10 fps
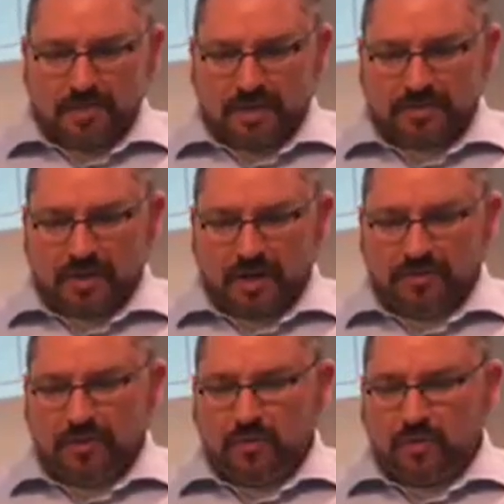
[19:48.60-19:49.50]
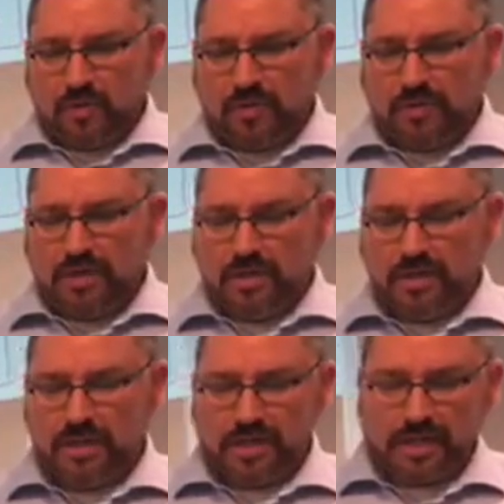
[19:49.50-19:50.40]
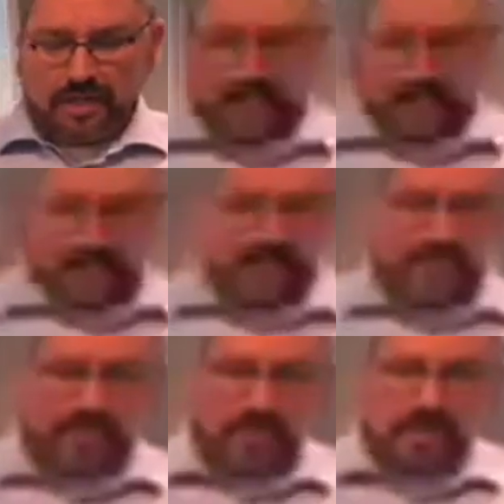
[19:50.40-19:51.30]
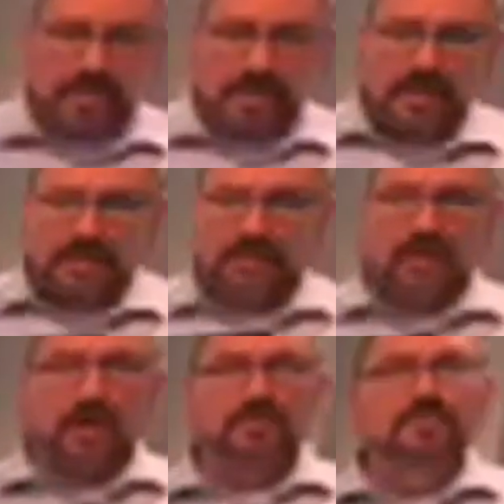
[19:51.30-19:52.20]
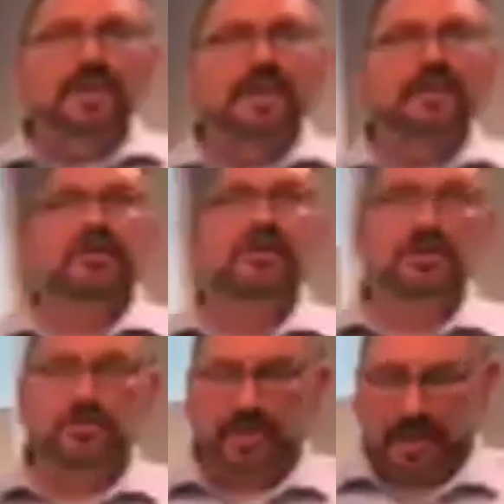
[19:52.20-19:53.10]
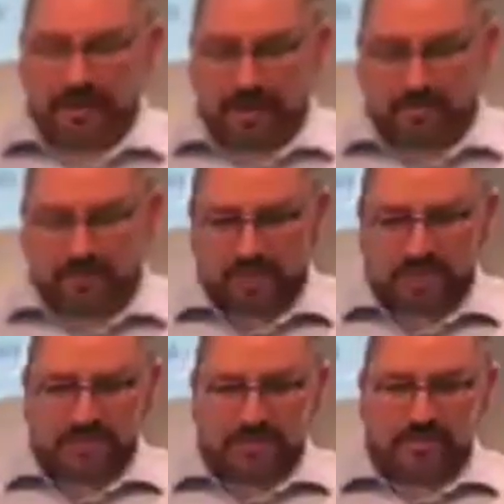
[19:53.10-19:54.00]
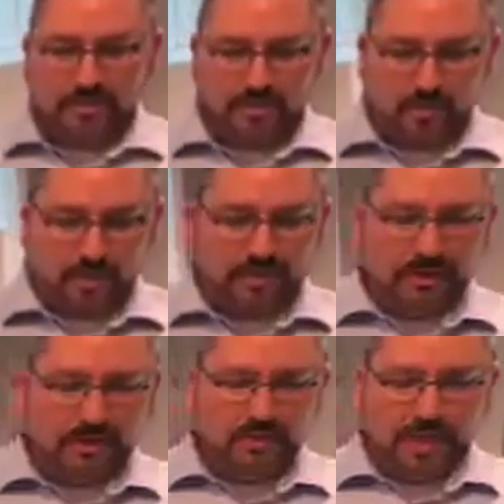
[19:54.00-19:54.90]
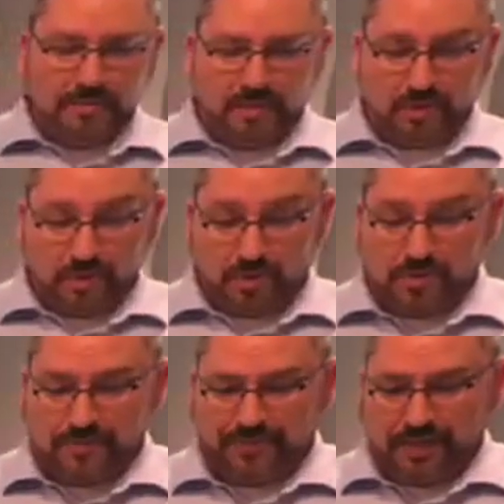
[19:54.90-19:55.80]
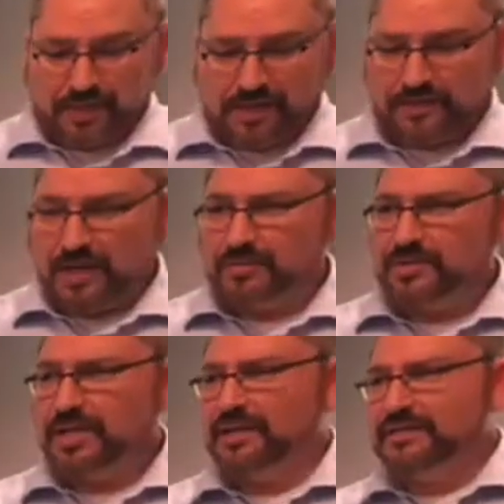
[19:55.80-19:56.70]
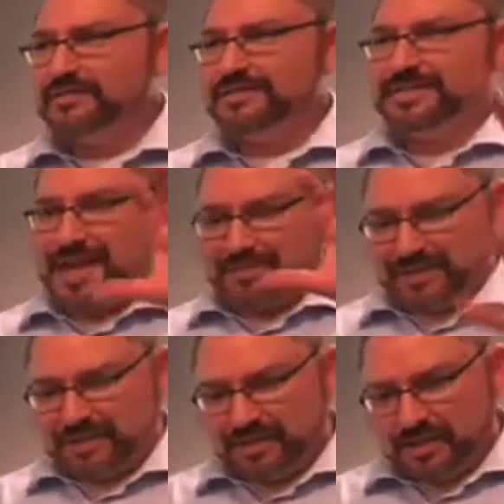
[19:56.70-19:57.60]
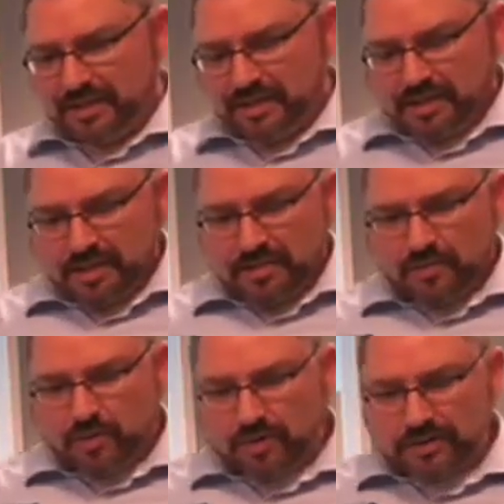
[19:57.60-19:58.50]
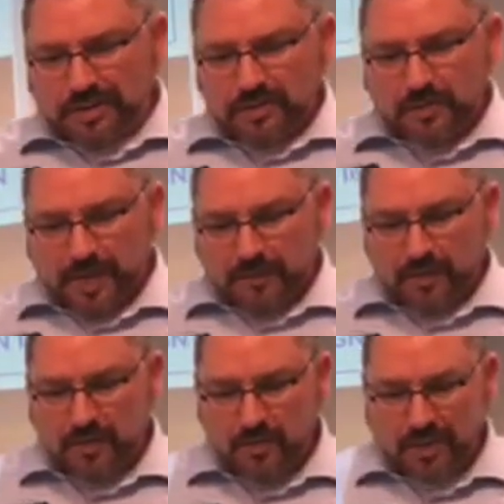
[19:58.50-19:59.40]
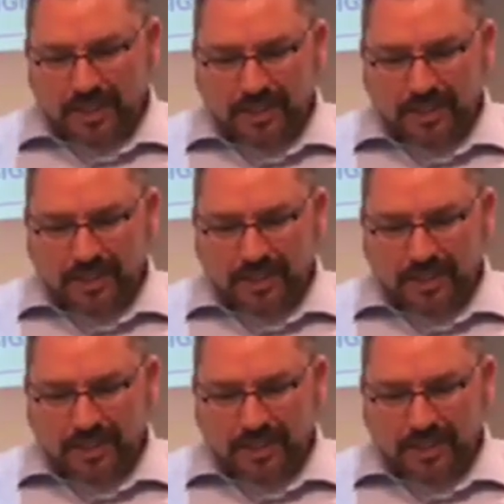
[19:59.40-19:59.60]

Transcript: But it's called The World uh, Needs, and it was called Men Who, but I, I'm changing this to The World Needs People Who. So I'm saying this is adapted. The world needs people who